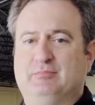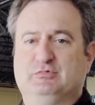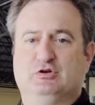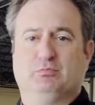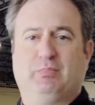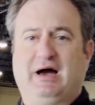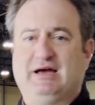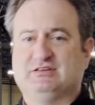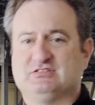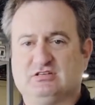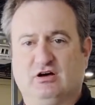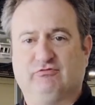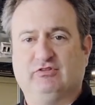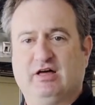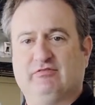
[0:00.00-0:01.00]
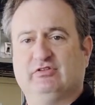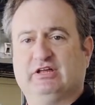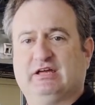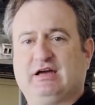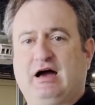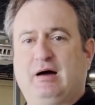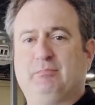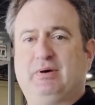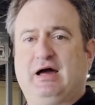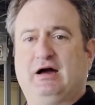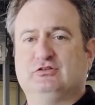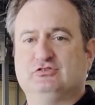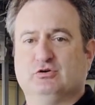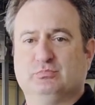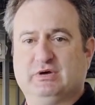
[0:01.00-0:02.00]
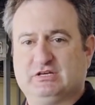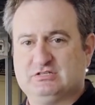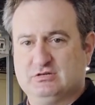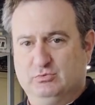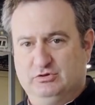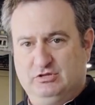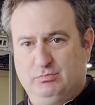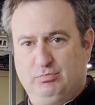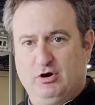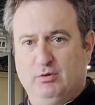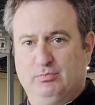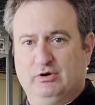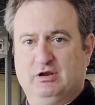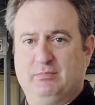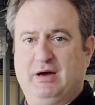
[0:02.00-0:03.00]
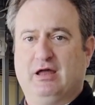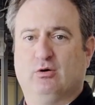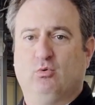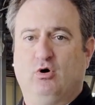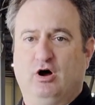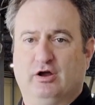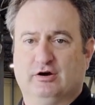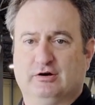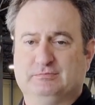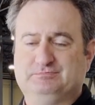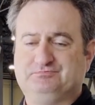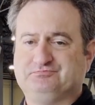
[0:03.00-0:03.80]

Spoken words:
You'll buy a self-leveling compound, you'll mix it with the appropriate amount of water,